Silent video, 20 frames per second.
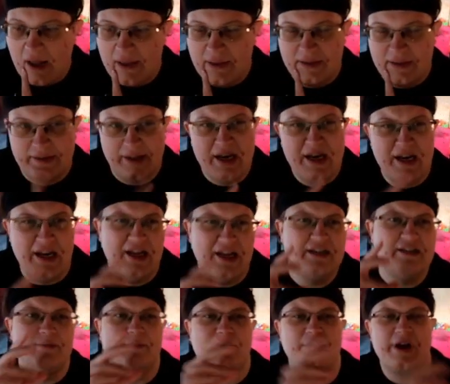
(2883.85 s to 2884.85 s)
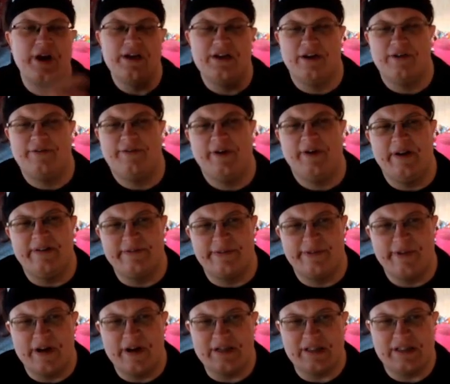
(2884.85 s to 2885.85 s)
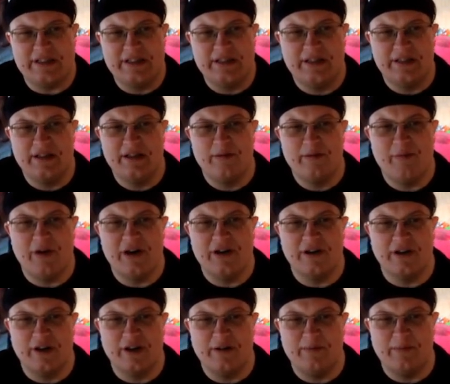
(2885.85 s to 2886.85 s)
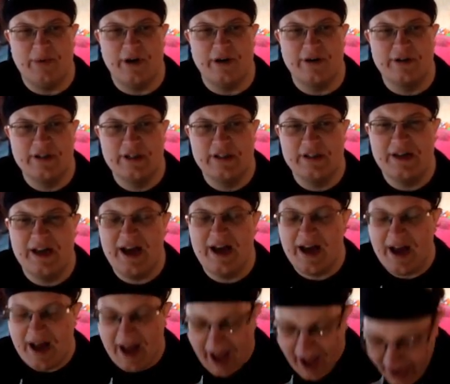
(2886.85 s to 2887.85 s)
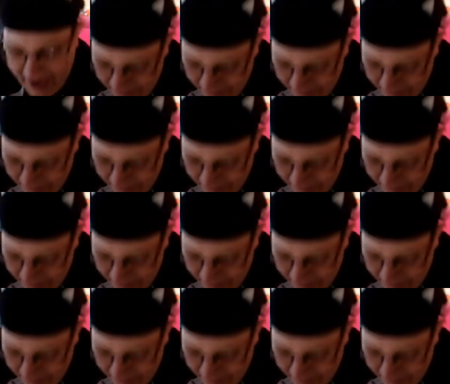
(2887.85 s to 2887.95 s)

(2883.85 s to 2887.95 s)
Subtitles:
They need to bring Duffy and Friends to the American parks. I